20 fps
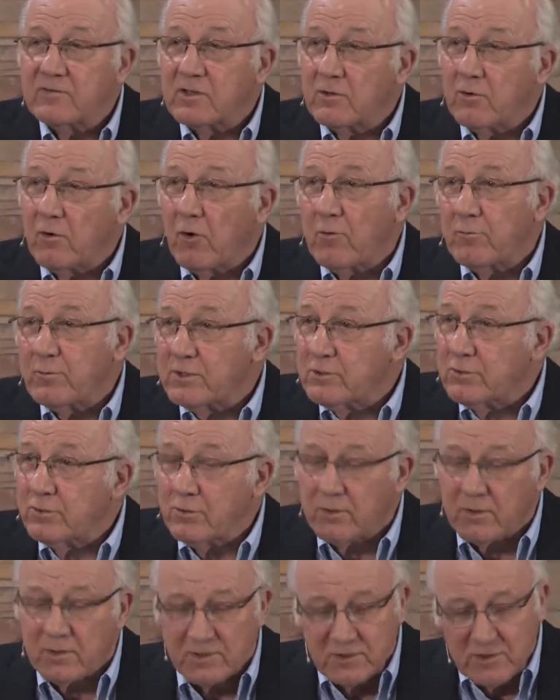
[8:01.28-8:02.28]
grow and
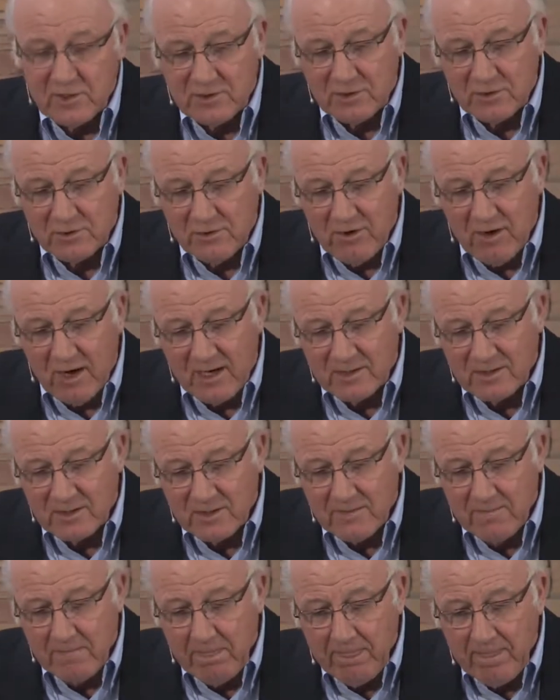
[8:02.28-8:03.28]
mature in Jesus Christ.
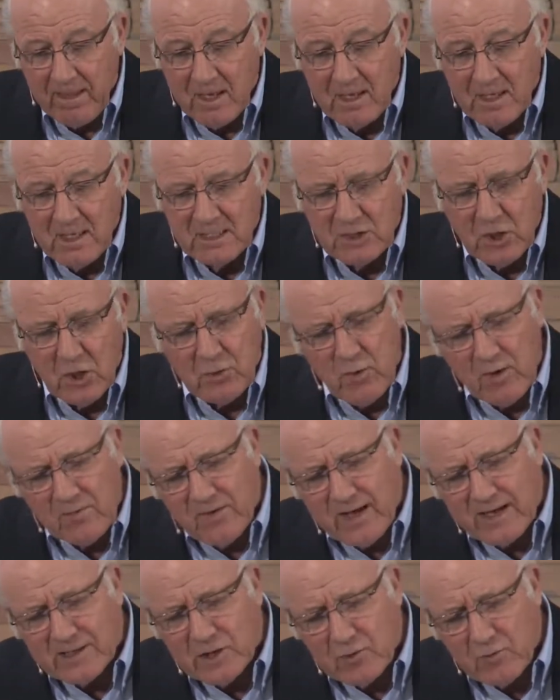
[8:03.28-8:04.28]
So the
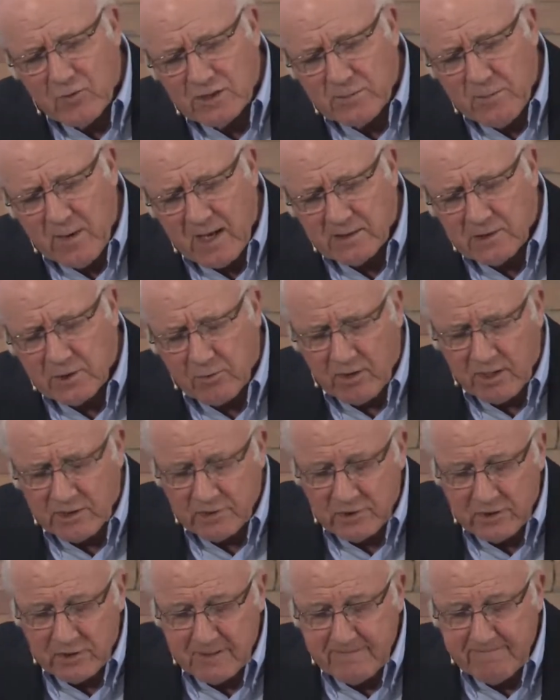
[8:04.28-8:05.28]
reflection response
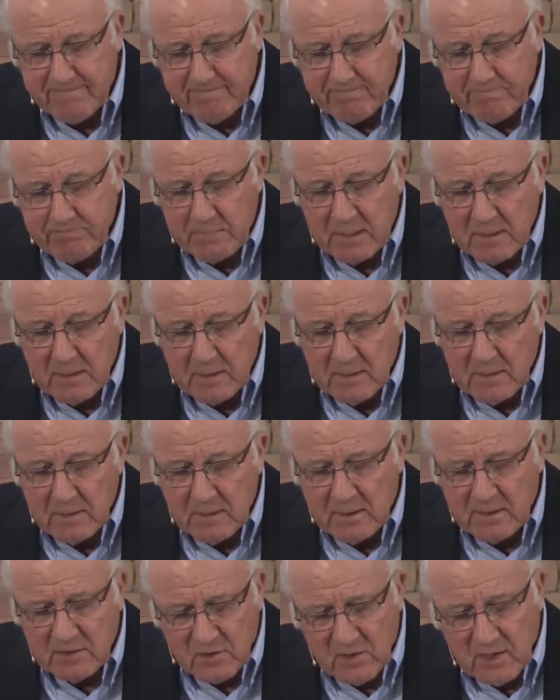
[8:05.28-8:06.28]
question
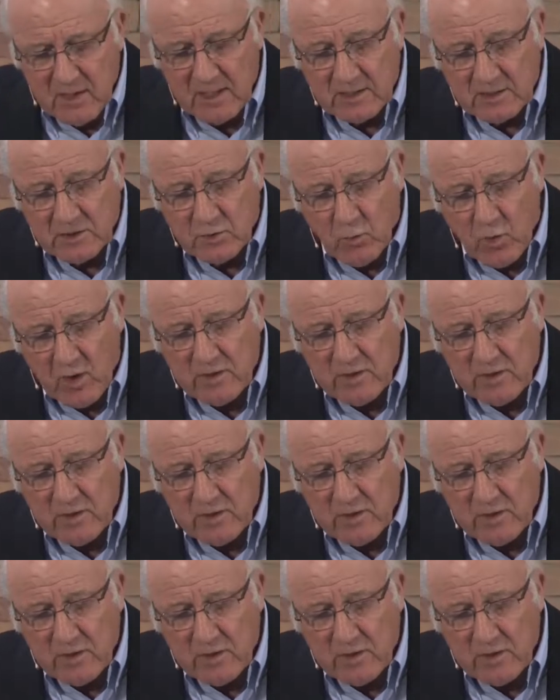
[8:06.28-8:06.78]
is this What are